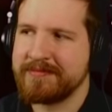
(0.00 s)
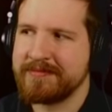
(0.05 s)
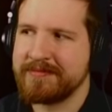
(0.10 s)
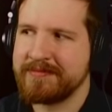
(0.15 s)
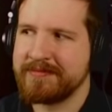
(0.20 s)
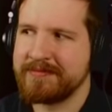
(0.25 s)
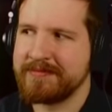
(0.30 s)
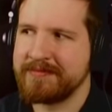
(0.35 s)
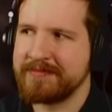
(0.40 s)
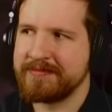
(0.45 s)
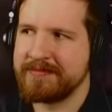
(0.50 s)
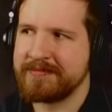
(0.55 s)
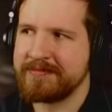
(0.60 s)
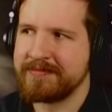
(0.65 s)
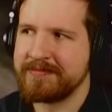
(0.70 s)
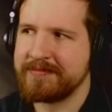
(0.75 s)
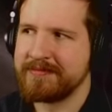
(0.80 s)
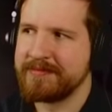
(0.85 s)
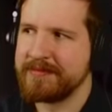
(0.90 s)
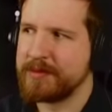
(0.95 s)
Hmm.
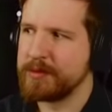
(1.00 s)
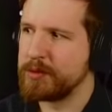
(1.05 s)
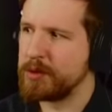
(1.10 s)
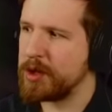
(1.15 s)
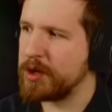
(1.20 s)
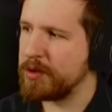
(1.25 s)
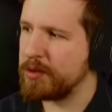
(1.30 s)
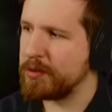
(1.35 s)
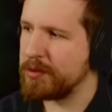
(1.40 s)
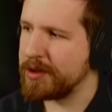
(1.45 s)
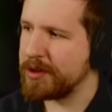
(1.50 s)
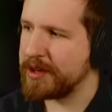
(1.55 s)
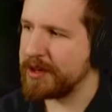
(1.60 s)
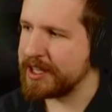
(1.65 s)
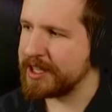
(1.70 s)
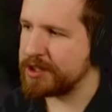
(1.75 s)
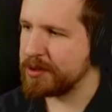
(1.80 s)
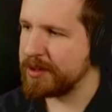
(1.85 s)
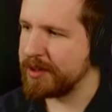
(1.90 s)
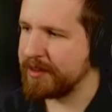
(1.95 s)
We'll, we'll get to